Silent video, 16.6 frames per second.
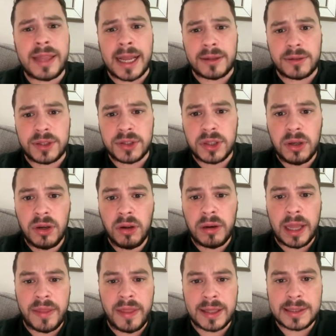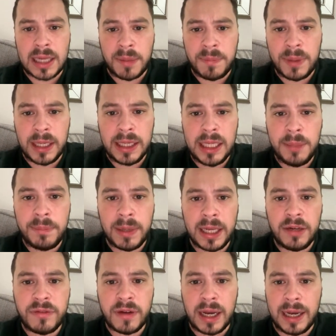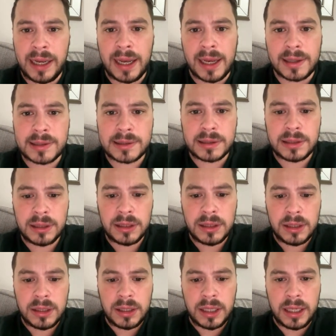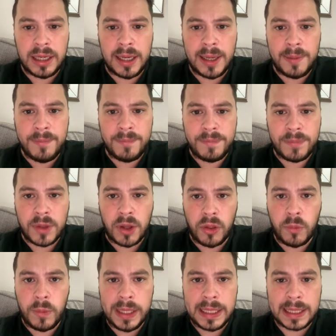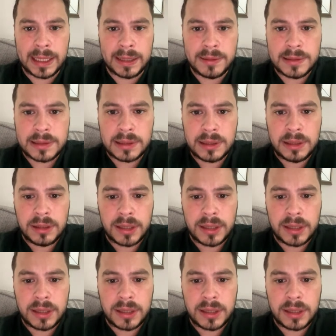That doesn't look like that's happening. He played for Ajax on the weekend,